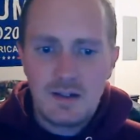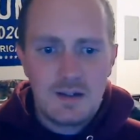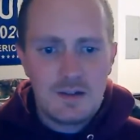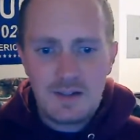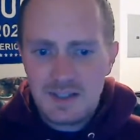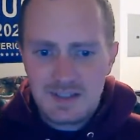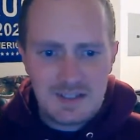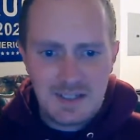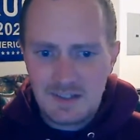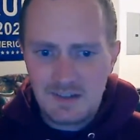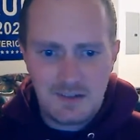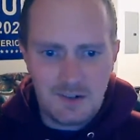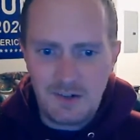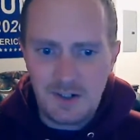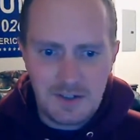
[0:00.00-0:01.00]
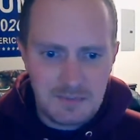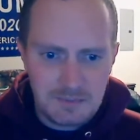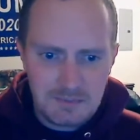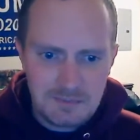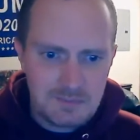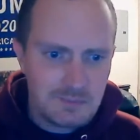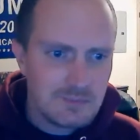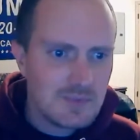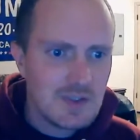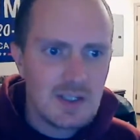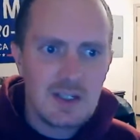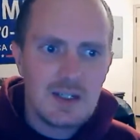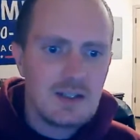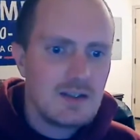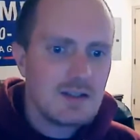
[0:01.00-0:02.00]
let's get started.
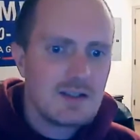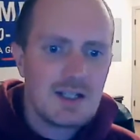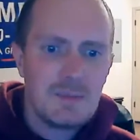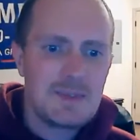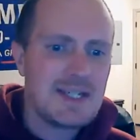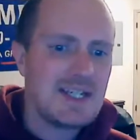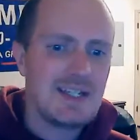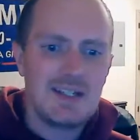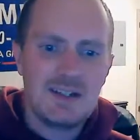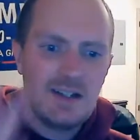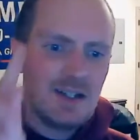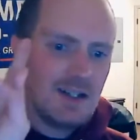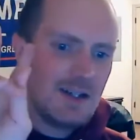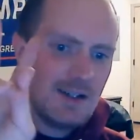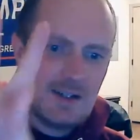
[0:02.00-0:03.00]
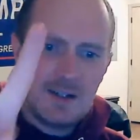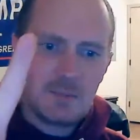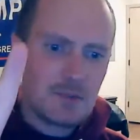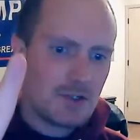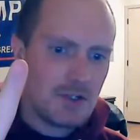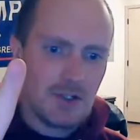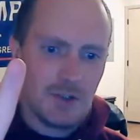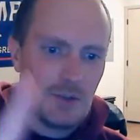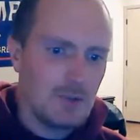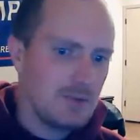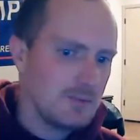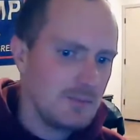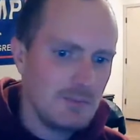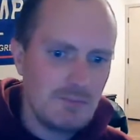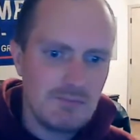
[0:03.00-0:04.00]
Coming in number two,
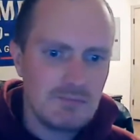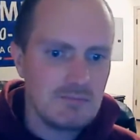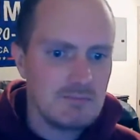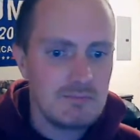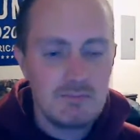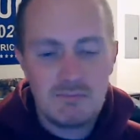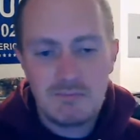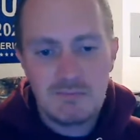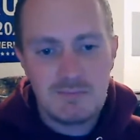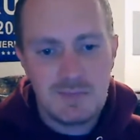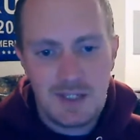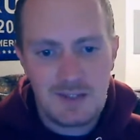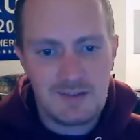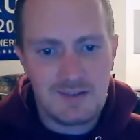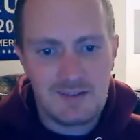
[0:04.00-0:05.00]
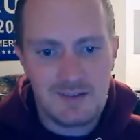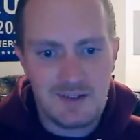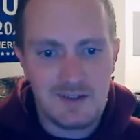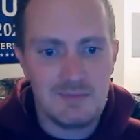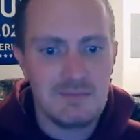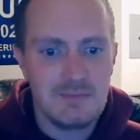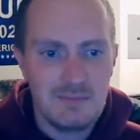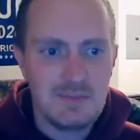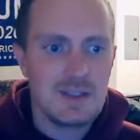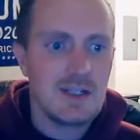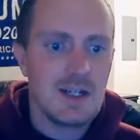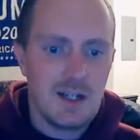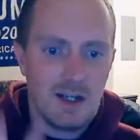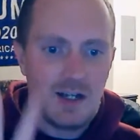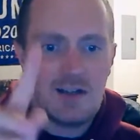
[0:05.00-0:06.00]
as I said,
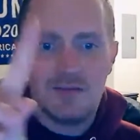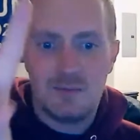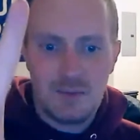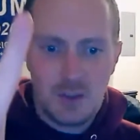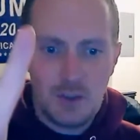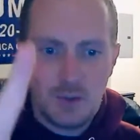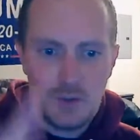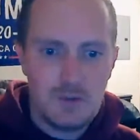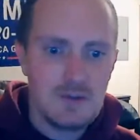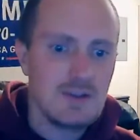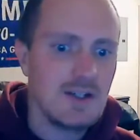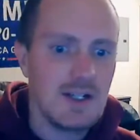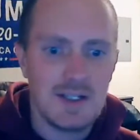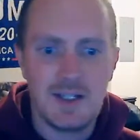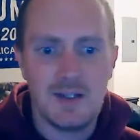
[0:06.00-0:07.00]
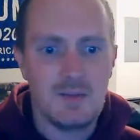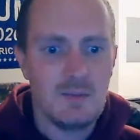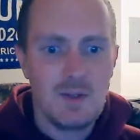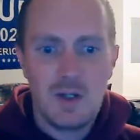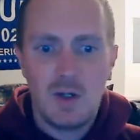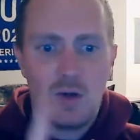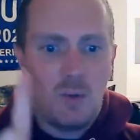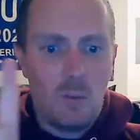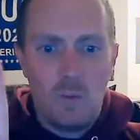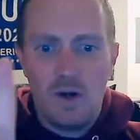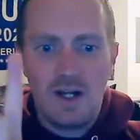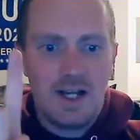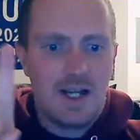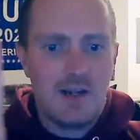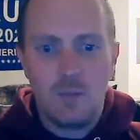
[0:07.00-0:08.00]
like two and then
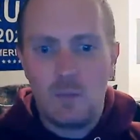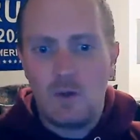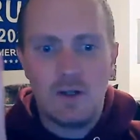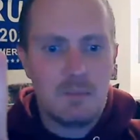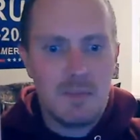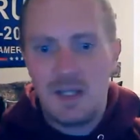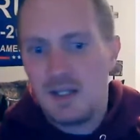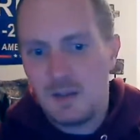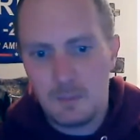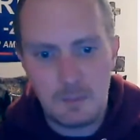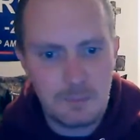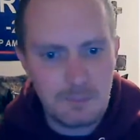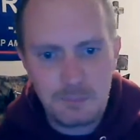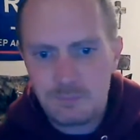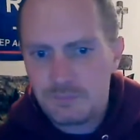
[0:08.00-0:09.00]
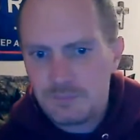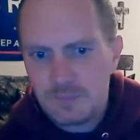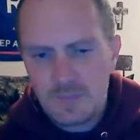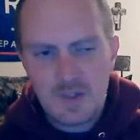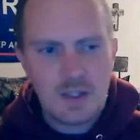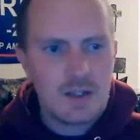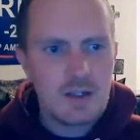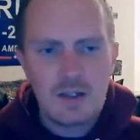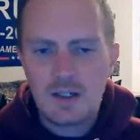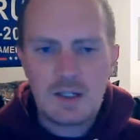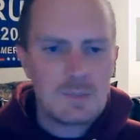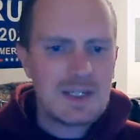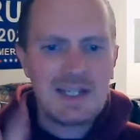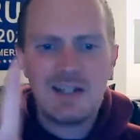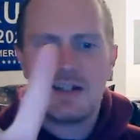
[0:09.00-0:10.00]
1A and 1B.
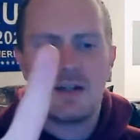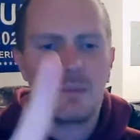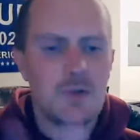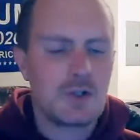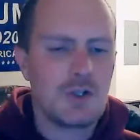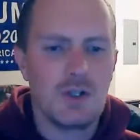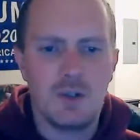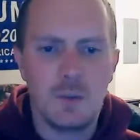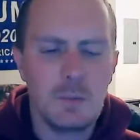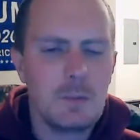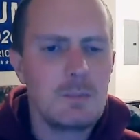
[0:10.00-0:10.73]
Coming in at number two,